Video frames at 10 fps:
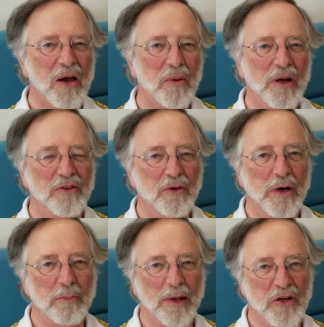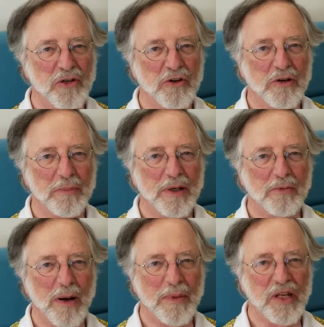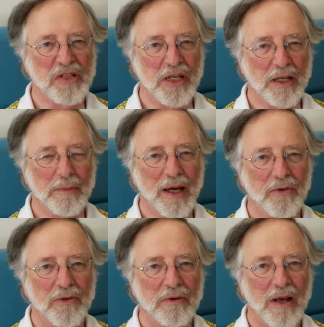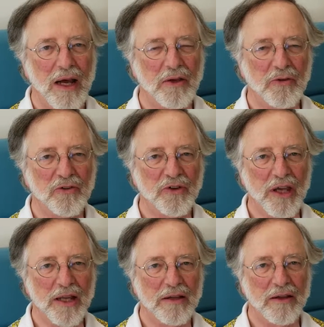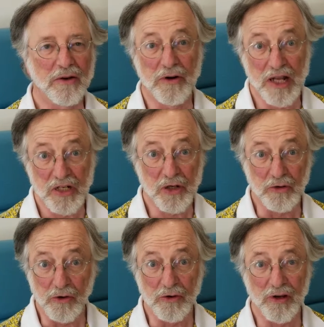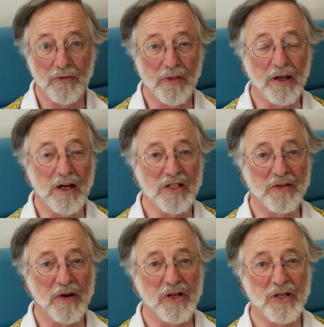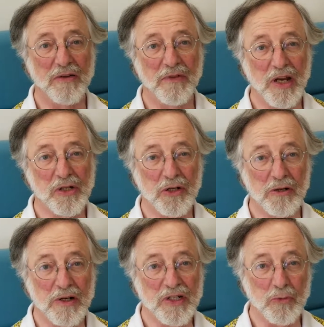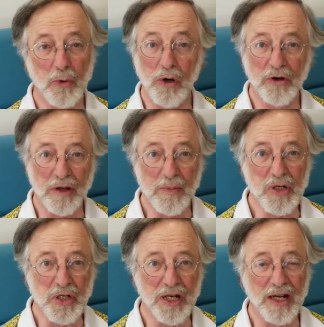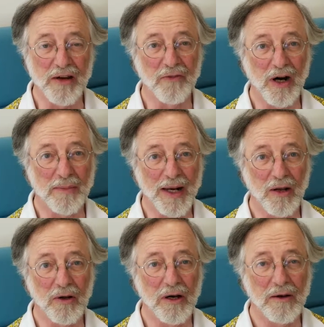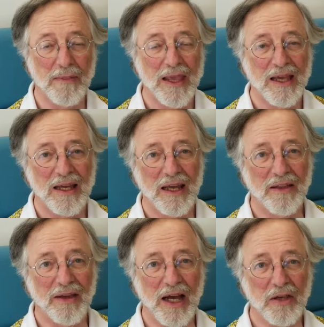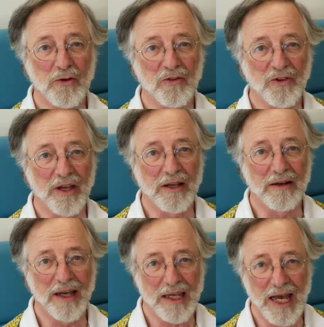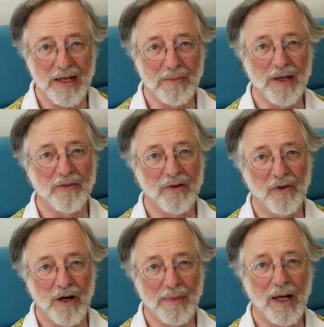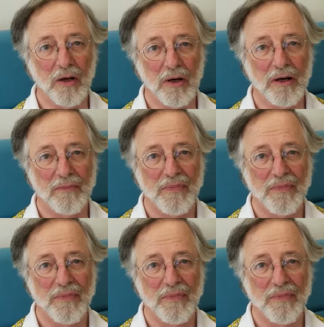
Well, it's a great pleasure to be reminiscing about IUCN, the International Union for the Conservation of Nature, its World Commission on Environmental Law, and the IUCN Academy of Environmental Law.